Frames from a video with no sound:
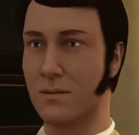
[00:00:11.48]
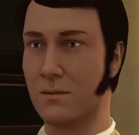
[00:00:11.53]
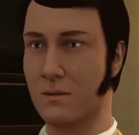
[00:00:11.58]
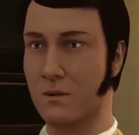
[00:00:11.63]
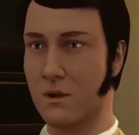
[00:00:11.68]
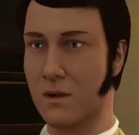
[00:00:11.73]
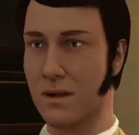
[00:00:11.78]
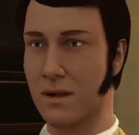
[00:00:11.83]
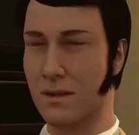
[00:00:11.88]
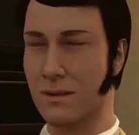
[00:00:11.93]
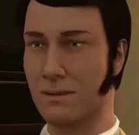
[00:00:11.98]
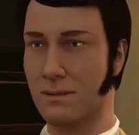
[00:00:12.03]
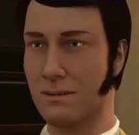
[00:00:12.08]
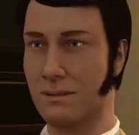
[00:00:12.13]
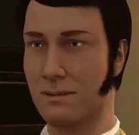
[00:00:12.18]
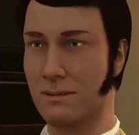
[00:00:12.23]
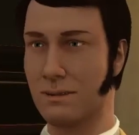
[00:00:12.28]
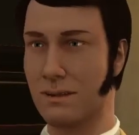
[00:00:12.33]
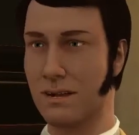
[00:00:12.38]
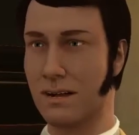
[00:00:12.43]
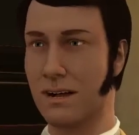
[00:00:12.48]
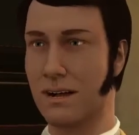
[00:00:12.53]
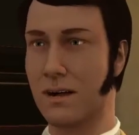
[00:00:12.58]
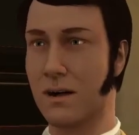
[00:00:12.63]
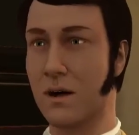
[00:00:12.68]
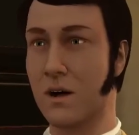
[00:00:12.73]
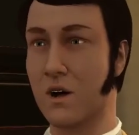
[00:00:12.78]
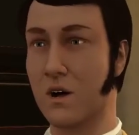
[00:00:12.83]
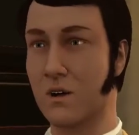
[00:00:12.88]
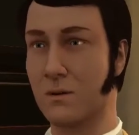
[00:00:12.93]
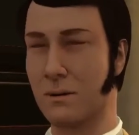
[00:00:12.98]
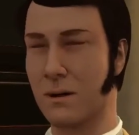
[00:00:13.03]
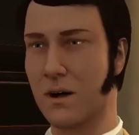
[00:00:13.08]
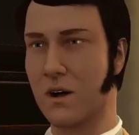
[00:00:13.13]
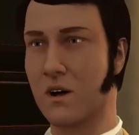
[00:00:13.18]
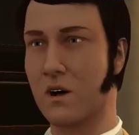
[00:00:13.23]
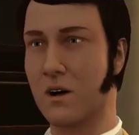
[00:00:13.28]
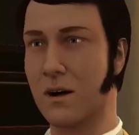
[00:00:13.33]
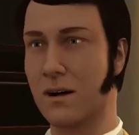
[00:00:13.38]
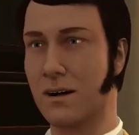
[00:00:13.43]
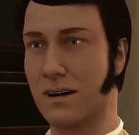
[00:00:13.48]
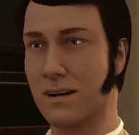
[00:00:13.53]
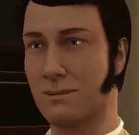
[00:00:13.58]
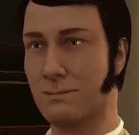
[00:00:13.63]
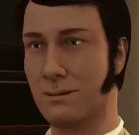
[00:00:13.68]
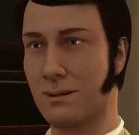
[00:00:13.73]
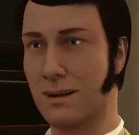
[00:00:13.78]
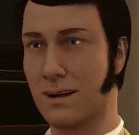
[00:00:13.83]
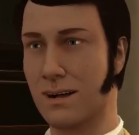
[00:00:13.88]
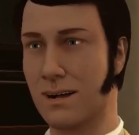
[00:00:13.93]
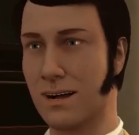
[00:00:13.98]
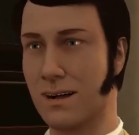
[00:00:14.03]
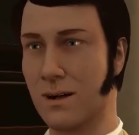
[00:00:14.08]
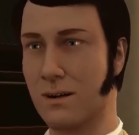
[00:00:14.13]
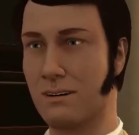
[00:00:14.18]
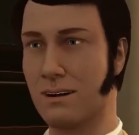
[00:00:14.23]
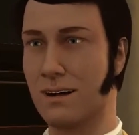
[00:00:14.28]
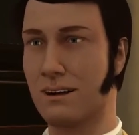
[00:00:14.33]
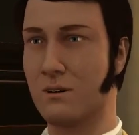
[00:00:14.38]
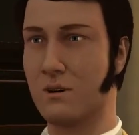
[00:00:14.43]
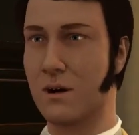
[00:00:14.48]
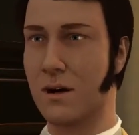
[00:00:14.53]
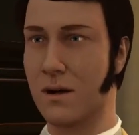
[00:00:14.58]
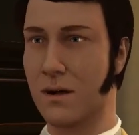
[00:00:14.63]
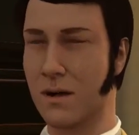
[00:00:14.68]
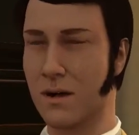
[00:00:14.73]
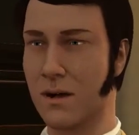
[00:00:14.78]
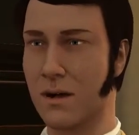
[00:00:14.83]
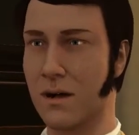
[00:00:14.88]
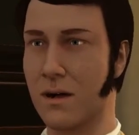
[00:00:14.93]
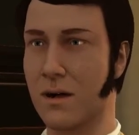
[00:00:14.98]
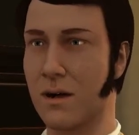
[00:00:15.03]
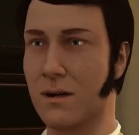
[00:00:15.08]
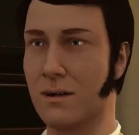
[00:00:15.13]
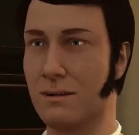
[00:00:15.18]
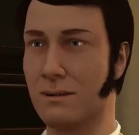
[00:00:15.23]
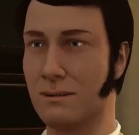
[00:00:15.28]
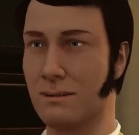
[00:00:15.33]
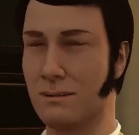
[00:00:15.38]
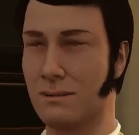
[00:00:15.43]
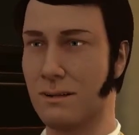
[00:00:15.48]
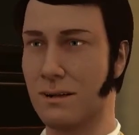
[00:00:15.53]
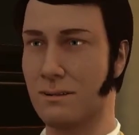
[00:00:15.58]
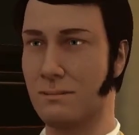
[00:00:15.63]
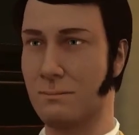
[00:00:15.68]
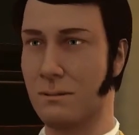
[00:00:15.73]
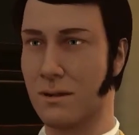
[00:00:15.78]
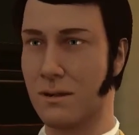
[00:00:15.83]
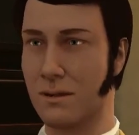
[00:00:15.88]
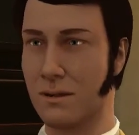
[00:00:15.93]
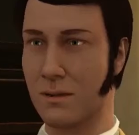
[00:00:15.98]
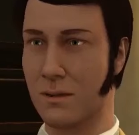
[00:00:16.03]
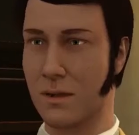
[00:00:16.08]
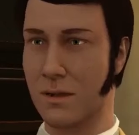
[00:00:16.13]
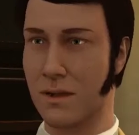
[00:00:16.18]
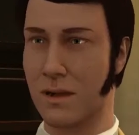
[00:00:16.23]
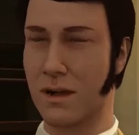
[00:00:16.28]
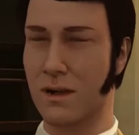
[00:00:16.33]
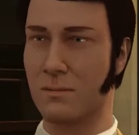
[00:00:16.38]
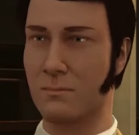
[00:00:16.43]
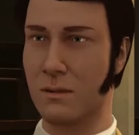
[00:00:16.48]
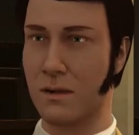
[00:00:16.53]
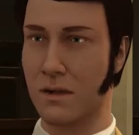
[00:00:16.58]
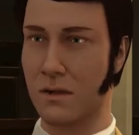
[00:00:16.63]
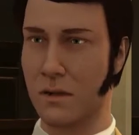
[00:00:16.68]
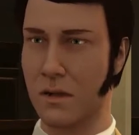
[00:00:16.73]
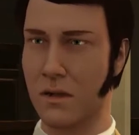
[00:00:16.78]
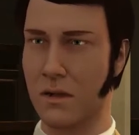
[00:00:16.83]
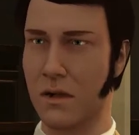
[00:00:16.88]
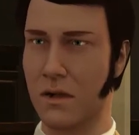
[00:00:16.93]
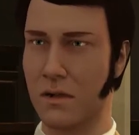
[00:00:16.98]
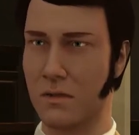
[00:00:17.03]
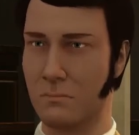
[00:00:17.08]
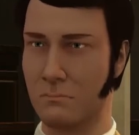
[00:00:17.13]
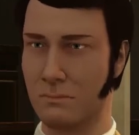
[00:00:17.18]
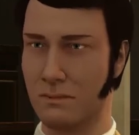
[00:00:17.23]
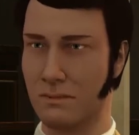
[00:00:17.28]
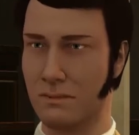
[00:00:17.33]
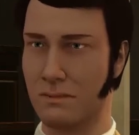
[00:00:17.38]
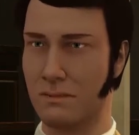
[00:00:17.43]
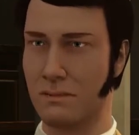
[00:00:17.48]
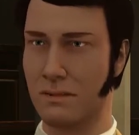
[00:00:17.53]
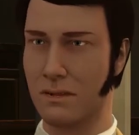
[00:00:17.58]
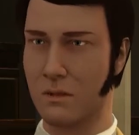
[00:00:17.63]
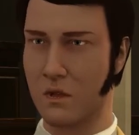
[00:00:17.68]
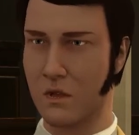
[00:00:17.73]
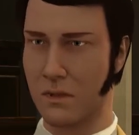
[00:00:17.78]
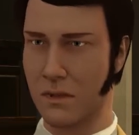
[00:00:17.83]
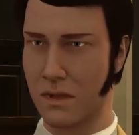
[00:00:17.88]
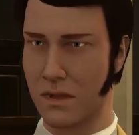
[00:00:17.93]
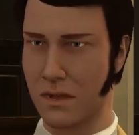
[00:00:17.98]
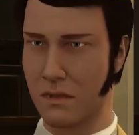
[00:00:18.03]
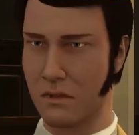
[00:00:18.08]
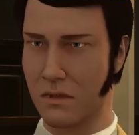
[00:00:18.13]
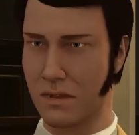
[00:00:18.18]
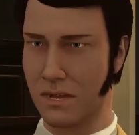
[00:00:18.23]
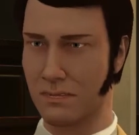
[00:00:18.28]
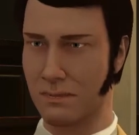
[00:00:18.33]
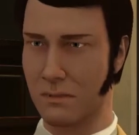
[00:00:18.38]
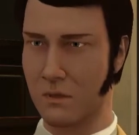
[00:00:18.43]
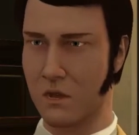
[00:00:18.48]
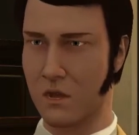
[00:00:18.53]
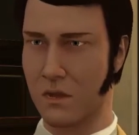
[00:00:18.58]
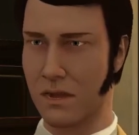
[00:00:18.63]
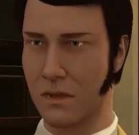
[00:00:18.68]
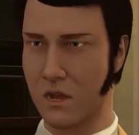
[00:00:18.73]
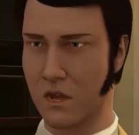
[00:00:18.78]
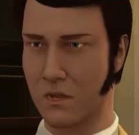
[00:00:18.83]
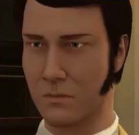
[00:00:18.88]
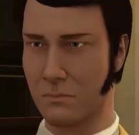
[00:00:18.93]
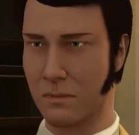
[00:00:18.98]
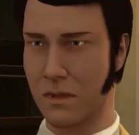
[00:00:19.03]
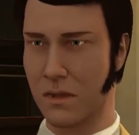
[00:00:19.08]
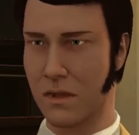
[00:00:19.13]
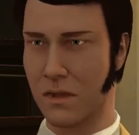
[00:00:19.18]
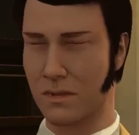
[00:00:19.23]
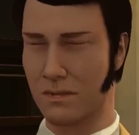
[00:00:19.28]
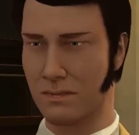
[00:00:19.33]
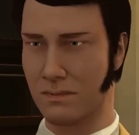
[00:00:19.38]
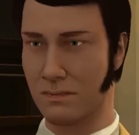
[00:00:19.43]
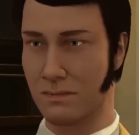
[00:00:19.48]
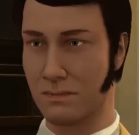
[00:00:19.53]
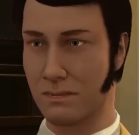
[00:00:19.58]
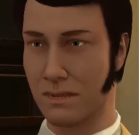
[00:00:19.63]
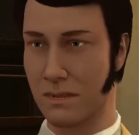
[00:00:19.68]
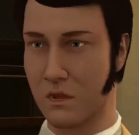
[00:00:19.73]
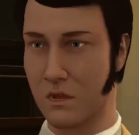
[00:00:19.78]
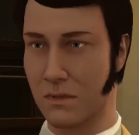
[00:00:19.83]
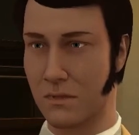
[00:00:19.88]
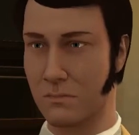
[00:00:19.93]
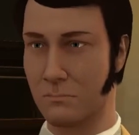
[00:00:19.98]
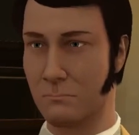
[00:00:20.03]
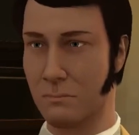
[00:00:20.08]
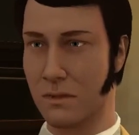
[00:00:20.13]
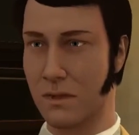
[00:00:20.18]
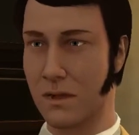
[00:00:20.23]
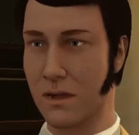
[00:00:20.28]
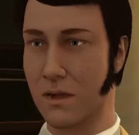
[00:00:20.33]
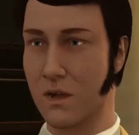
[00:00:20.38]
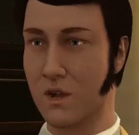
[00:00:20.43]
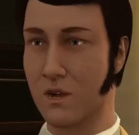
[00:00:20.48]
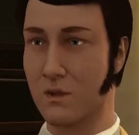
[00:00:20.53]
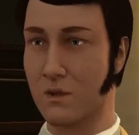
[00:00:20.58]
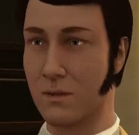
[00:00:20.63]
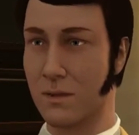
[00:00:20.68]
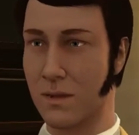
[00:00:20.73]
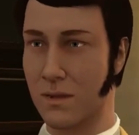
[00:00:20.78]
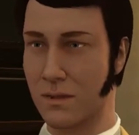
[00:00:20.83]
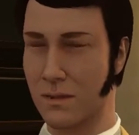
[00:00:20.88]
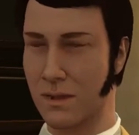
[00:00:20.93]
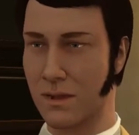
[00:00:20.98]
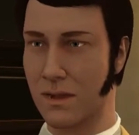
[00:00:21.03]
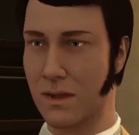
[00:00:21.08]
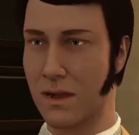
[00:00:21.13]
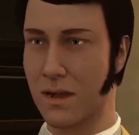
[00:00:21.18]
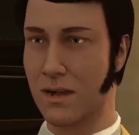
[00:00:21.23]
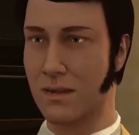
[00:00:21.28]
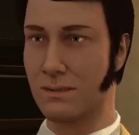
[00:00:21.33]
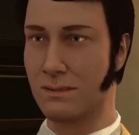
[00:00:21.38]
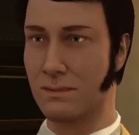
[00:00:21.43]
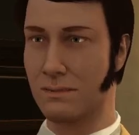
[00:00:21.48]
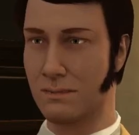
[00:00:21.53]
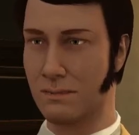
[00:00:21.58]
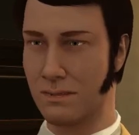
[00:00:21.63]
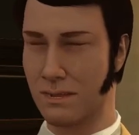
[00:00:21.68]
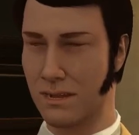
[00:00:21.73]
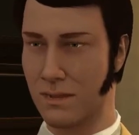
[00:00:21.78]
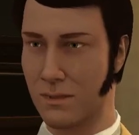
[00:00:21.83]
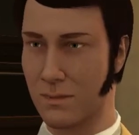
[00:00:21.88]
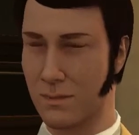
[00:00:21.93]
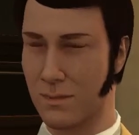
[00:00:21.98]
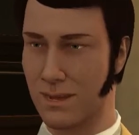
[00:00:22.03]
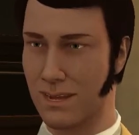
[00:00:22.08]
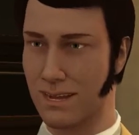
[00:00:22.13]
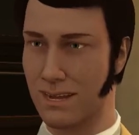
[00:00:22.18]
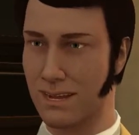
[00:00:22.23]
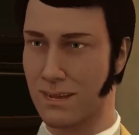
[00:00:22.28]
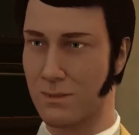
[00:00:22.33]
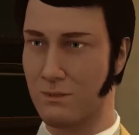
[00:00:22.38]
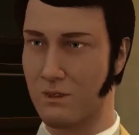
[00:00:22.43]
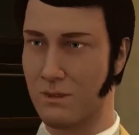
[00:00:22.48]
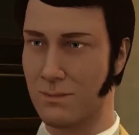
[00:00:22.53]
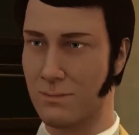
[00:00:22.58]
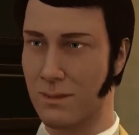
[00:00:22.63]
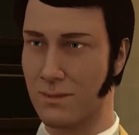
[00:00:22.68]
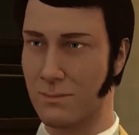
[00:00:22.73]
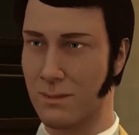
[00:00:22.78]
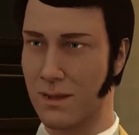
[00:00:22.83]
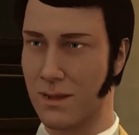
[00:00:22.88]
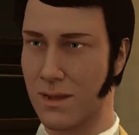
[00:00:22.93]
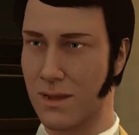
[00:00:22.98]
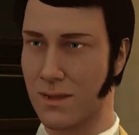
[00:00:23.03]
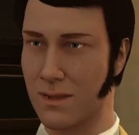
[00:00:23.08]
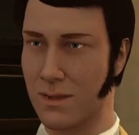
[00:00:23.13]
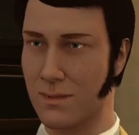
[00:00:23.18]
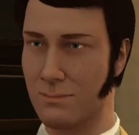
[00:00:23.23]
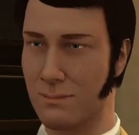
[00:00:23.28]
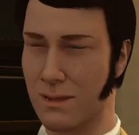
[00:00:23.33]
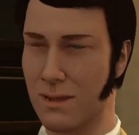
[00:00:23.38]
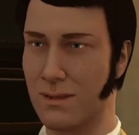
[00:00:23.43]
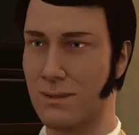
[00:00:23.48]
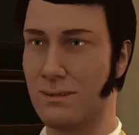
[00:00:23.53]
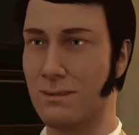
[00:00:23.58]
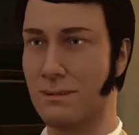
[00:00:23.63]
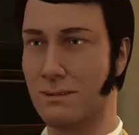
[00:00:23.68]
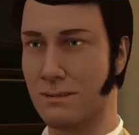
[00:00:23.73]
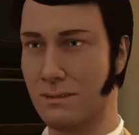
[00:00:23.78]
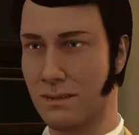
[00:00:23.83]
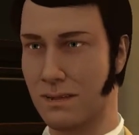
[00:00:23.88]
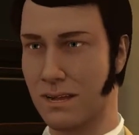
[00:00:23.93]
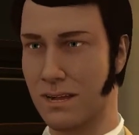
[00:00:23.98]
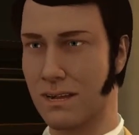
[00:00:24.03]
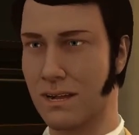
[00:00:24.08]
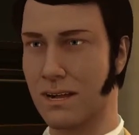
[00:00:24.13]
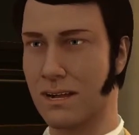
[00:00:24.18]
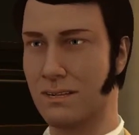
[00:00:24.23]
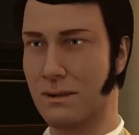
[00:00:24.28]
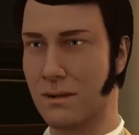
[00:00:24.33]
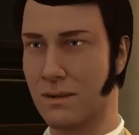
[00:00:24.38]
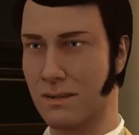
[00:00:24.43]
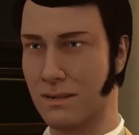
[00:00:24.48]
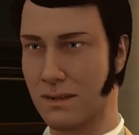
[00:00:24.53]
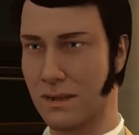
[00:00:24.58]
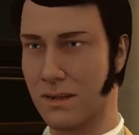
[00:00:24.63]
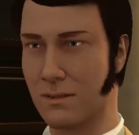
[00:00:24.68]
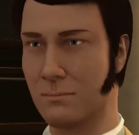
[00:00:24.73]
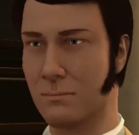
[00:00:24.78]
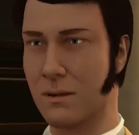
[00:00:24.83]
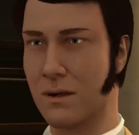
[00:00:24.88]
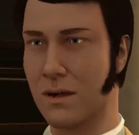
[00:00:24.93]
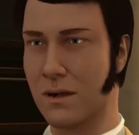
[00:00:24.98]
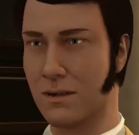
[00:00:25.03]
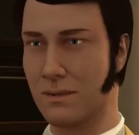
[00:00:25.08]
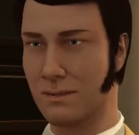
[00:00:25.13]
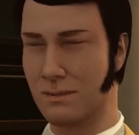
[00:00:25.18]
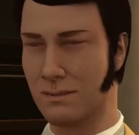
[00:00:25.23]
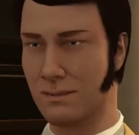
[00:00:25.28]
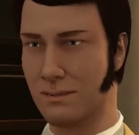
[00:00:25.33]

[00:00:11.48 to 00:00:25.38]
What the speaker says: Okay. I'll tell you about the times I got involved with the gang. I basically stumbled into them. I wasn't even on my way to the bank. I was simply crossing the street. This car drove up to me and hit me. Not hard, but I stumbled.